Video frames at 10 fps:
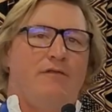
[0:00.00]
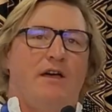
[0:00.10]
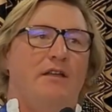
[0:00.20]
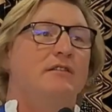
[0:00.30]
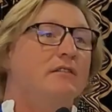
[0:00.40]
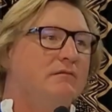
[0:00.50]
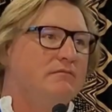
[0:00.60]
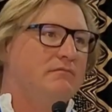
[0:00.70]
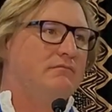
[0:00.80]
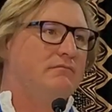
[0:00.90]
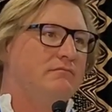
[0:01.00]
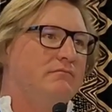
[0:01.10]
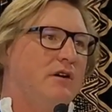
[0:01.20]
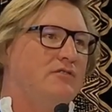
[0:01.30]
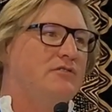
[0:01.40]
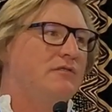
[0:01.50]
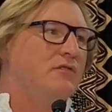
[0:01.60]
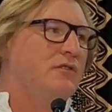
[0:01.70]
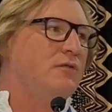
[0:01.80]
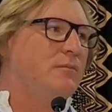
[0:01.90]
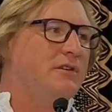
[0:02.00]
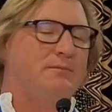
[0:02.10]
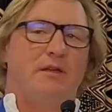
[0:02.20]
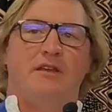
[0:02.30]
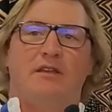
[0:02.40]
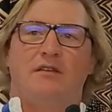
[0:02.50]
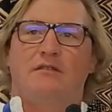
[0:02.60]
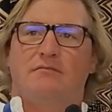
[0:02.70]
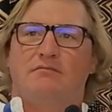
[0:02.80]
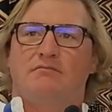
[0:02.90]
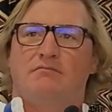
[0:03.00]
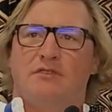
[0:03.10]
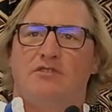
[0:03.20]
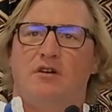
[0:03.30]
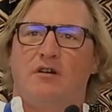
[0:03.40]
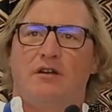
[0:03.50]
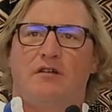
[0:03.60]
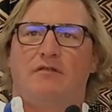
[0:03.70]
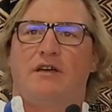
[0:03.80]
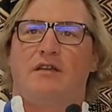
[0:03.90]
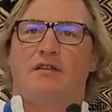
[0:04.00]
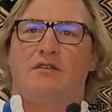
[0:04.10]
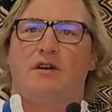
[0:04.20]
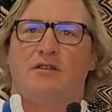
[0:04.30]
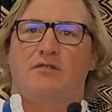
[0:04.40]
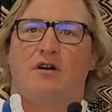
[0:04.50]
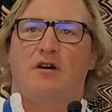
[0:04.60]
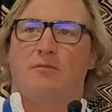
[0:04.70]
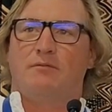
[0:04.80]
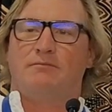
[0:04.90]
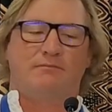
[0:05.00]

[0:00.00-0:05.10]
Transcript: that, most of you will be spending majority of that at your home.